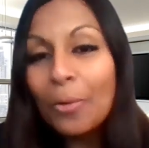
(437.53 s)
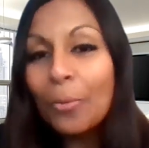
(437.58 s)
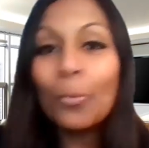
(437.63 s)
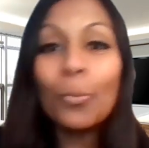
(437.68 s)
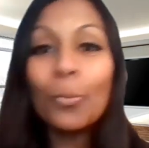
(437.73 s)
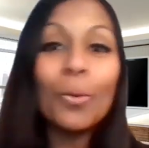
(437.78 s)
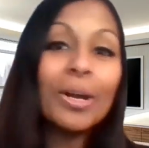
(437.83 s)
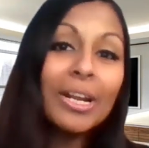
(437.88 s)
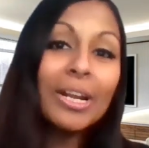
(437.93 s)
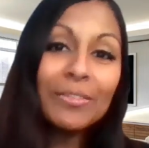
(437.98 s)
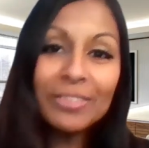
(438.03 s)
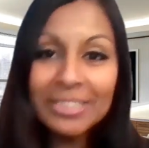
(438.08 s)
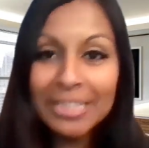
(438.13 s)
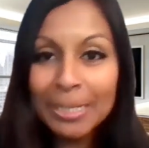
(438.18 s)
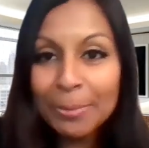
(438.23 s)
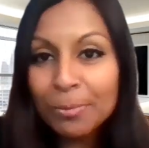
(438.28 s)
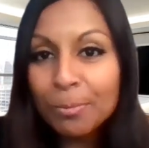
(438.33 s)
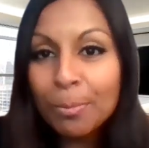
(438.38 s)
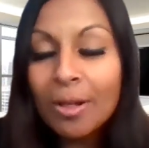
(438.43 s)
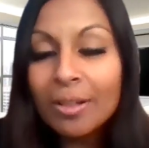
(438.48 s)
whatever
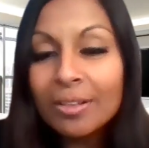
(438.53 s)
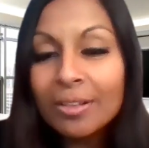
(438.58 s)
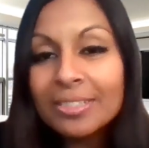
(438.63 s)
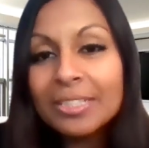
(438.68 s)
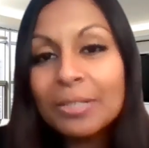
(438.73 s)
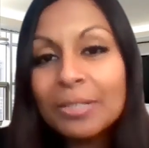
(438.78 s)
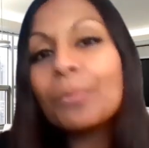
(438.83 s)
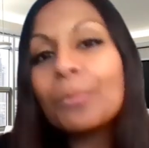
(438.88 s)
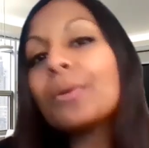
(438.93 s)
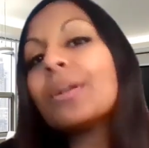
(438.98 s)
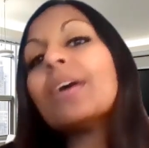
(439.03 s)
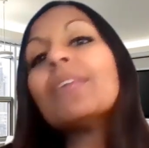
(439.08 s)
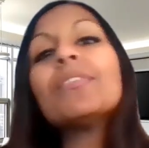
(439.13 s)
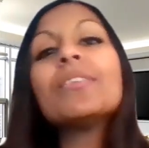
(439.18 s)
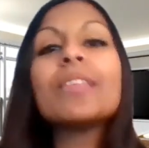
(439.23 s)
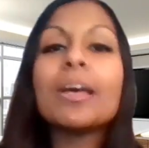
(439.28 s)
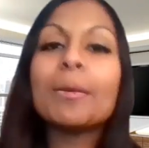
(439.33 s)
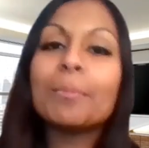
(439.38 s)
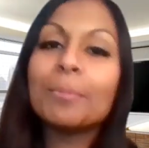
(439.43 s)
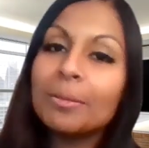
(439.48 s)
type of policy, whatever
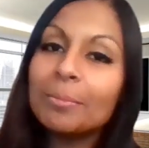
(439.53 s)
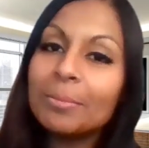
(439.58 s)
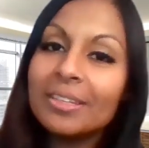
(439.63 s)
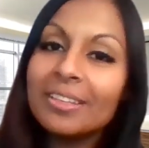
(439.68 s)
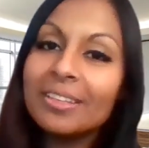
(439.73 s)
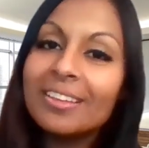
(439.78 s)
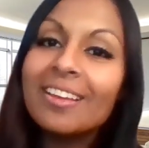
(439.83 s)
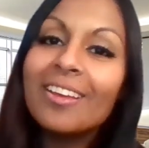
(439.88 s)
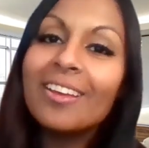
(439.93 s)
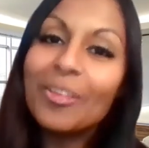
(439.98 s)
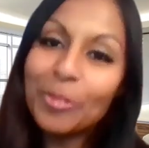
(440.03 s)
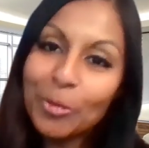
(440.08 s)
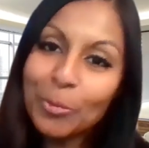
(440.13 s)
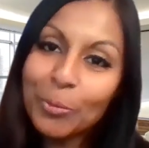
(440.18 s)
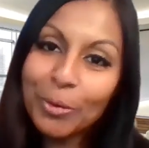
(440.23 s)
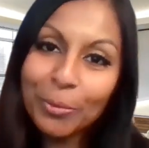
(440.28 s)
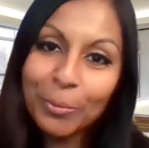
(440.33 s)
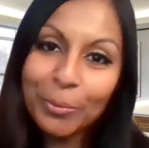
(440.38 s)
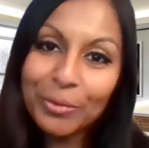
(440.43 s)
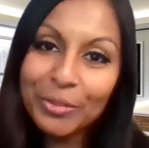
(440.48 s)
that may be, they'll
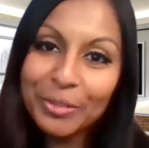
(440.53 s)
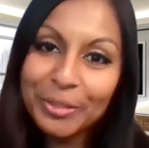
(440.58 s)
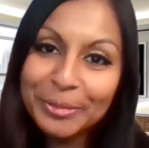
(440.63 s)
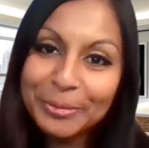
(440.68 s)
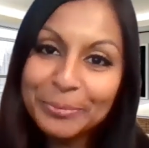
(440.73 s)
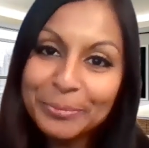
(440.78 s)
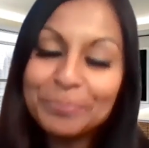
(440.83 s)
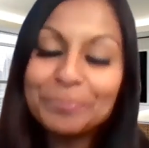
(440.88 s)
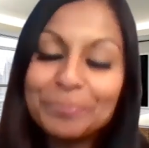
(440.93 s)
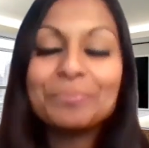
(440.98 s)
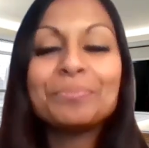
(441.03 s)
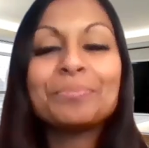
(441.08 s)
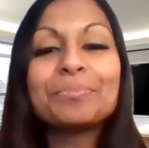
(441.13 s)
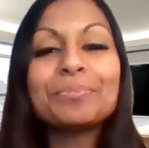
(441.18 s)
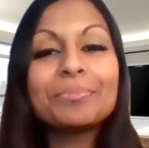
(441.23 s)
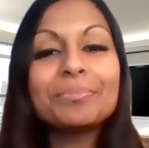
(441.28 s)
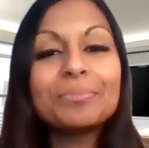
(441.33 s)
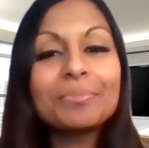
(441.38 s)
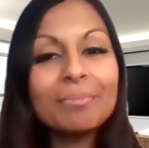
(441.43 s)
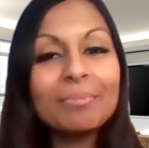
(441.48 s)
work with you.
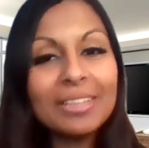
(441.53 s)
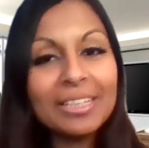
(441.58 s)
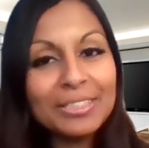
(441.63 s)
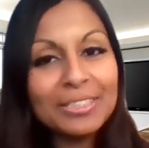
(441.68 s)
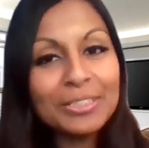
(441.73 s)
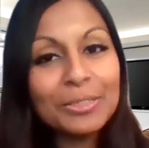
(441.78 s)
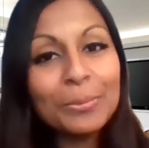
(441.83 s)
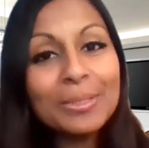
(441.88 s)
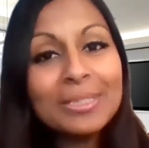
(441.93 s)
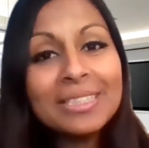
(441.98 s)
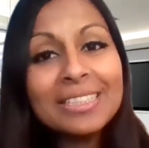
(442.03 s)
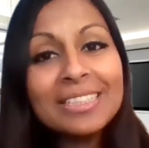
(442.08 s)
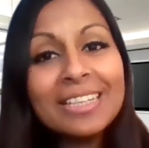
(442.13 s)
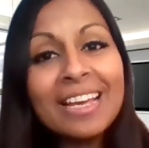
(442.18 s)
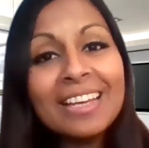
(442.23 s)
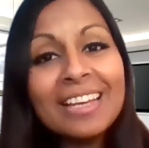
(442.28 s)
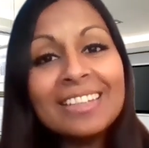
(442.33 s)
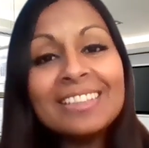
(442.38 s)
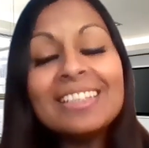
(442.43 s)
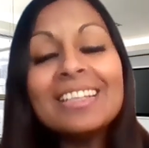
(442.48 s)
So once
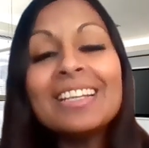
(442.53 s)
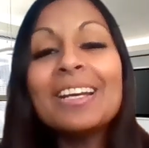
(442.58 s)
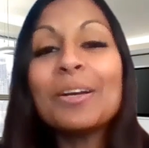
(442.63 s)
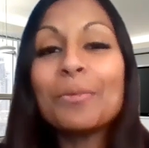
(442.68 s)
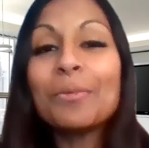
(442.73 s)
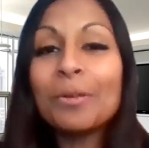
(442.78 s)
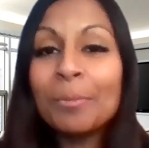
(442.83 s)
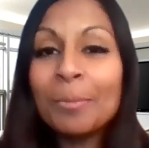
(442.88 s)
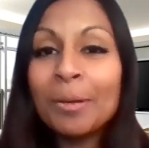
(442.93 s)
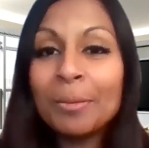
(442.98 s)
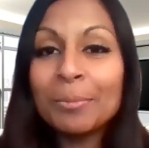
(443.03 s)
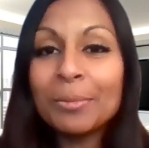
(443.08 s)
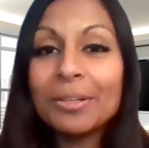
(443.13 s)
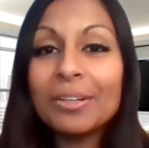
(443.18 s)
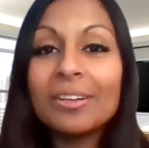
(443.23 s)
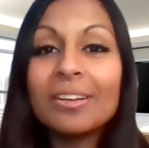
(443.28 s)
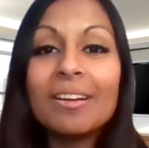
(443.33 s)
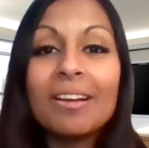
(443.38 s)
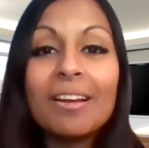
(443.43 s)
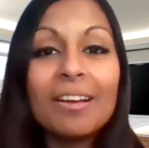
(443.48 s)
again,
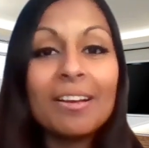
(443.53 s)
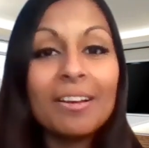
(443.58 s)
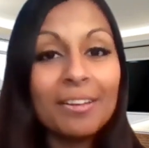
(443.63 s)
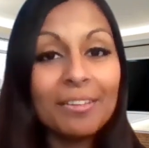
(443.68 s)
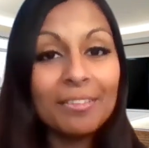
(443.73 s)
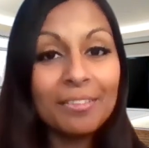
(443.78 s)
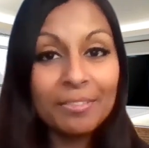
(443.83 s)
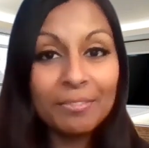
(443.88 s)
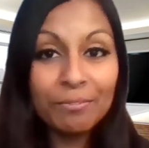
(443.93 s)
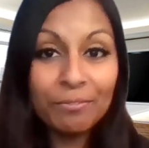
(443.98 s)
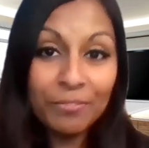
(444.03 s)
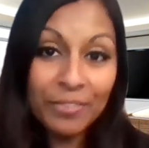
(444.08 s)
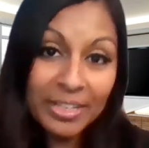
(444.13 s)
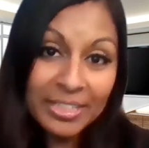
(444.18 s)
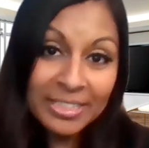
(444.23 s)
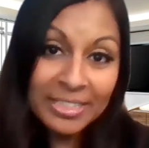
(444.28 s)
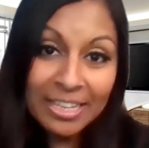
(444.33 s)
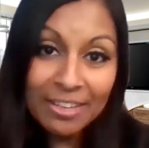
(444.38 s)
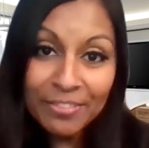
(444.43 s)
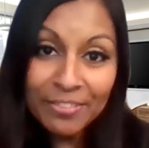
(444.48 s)
remember, fix
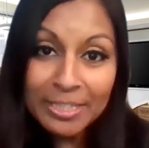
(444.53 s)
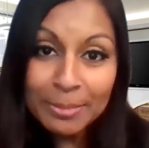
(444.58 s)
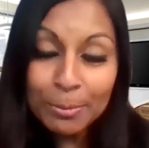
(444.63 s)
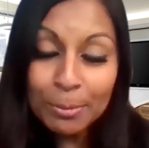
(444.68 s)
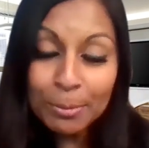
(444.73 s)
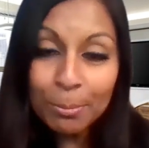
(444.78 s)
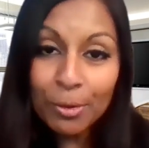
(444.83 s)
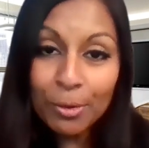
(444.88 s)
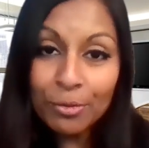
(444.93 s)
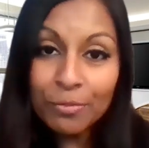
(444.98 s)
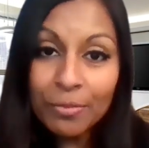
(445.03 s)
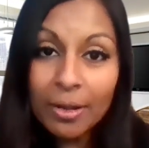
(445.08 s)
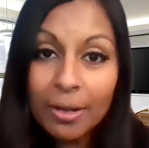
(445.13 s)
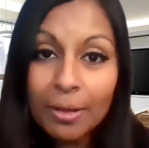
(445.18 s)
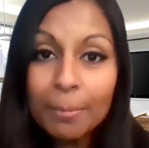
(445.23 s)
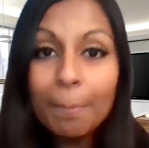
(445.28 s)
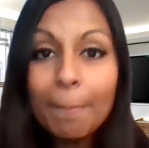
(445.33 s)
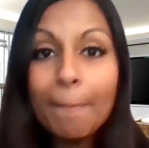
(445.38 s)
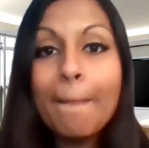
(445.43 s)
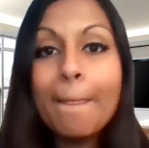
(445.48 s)
that Facebook
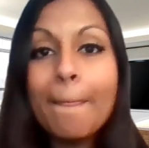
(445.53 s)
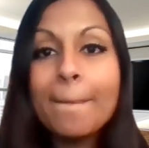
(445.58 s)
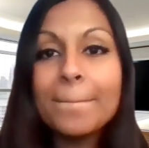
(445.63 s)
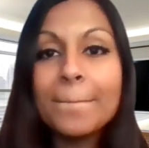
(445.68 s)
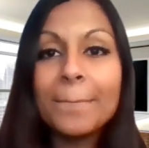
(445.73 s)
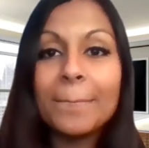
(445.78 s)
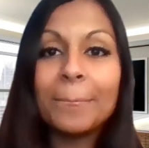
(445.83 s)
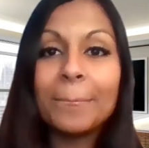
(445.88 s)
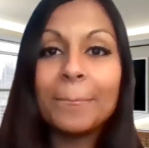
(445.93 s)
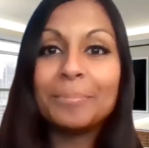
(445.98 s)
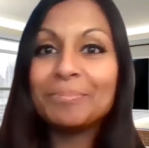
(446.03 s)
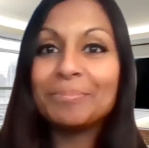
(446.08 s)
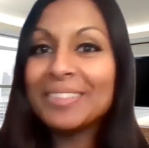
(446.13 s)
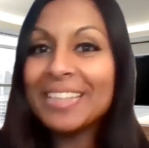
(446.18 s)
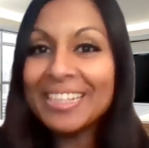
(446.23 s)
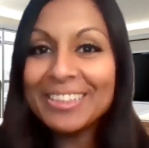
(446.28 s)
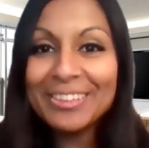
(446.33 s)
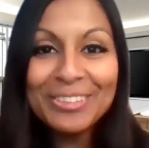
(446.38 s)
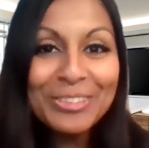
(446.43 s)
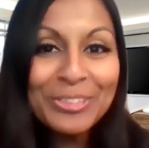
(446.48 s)
profile,
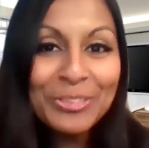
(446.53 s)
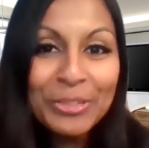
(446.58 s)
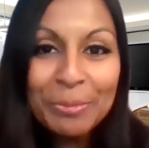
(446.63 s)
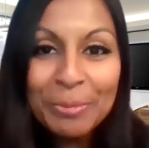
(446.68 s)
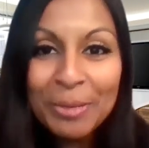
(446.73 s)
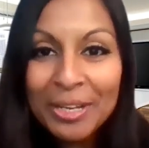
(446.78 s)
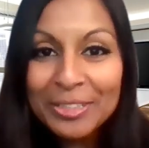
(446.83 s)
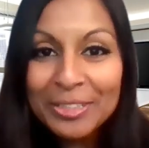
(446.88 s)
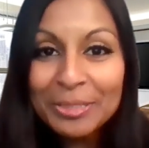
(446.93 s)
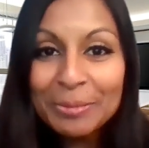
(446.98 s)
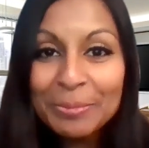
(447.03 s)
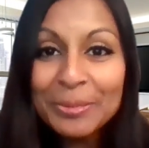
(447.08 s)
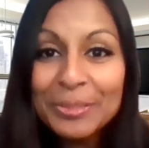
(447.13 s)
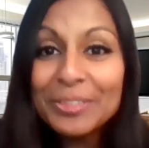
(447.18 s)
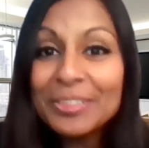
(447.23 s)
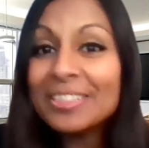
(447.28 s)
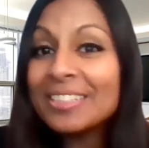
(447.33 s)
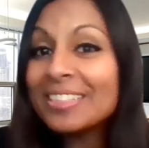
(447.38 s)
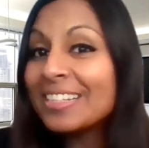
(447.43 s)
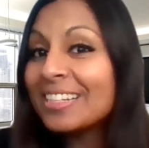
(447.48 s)
get those dream
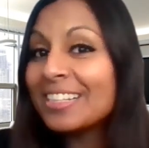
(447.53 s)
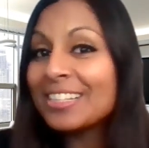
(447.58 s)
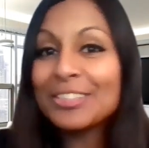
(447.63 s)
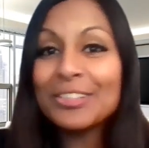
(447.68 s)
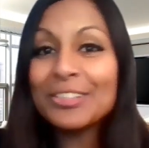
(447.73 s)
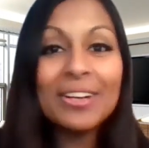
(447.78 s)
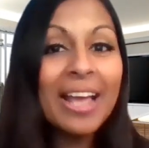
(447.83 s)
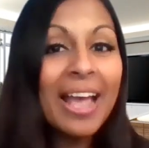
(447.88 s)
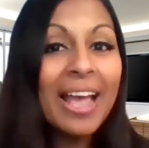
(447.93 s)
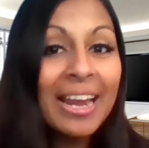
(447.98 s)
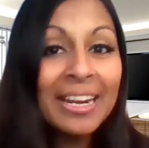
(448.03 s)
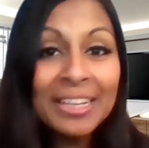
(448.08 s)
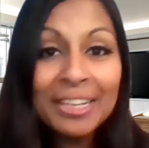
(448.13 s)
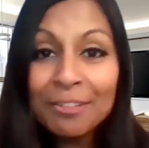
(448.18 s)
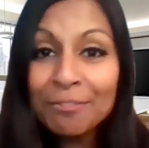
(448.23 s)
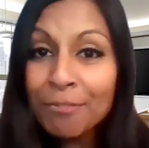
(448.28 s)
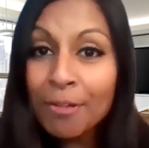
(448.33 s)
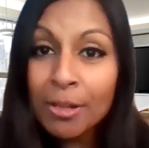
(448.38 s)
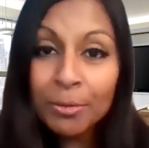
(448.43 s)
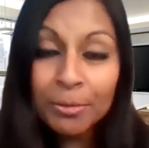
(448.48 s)
customers, start adding
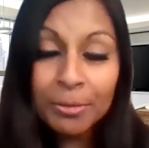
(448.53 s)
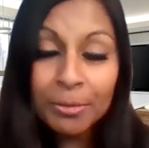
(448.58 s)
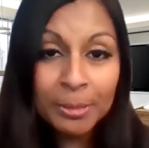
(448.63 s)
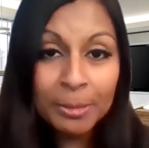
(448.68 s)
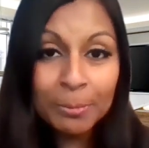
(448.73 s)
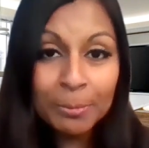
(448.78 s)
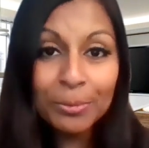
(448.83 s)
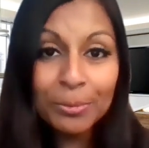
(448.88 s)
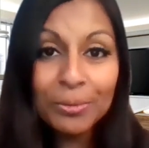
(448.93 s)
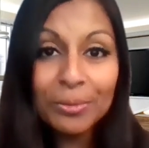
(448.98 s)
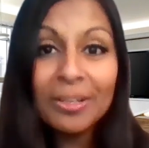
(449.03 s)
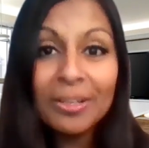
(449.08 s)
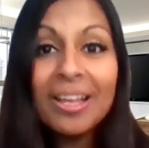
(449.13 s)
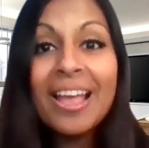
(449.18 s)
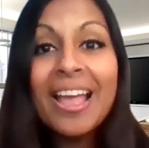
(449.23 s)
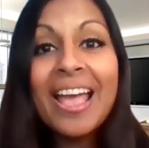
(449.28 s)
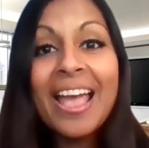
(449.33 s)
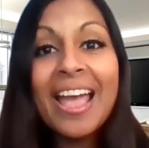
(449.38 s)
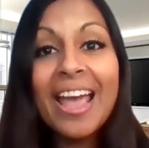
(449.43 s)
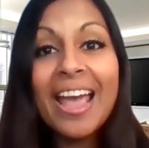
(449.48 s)
and following people,
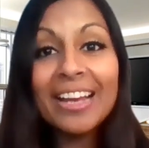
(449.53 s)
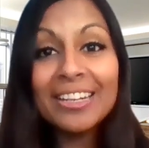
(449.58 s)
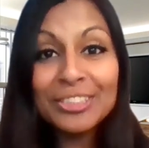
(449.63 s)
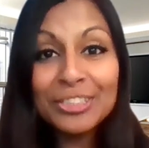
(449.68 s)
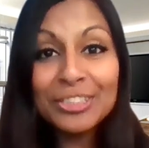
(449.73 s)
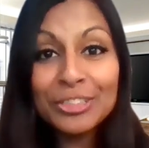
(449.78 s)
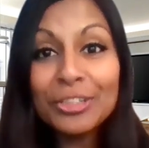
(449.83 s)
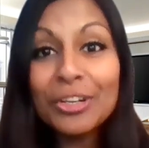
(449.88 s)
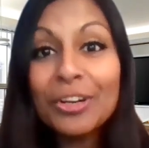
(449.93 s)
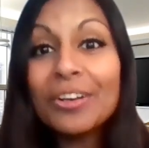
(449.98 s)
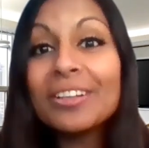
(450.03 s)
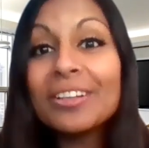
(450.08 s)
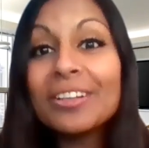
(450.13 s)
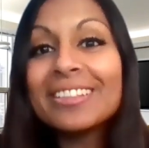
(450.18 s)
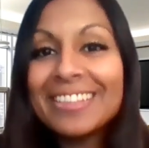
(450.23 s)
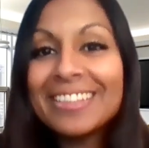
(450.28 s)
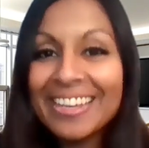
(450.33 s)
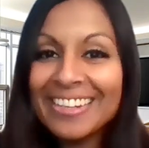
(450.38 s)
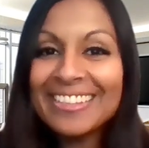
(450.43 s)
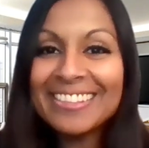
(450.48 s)
and start
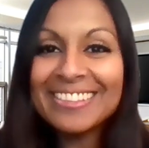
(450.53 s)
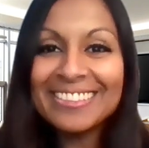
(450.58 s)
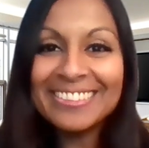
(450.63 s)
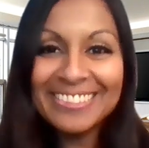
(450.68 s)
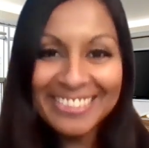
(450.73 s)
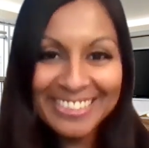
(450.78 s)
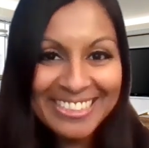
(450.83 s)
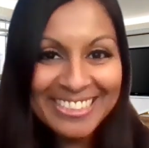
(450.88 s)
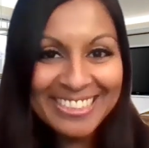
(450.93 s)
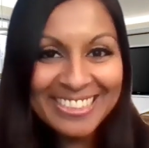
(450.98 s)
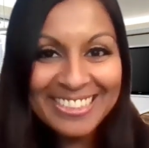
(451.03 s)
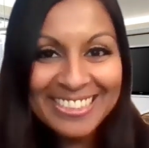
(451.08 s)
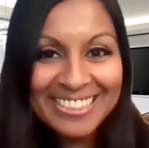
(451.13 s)
getting leads.